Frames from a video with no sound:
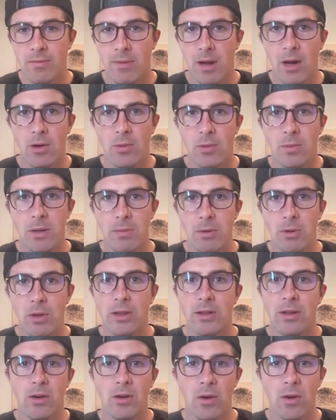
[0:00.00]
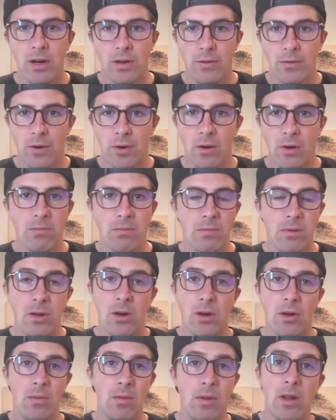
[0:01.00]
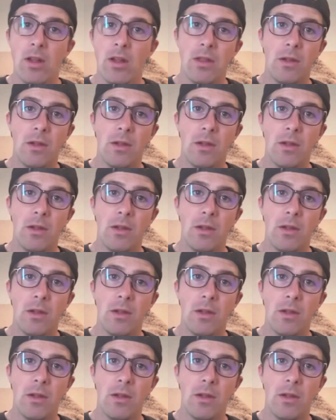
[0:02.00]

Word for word: How do people get the credit for you know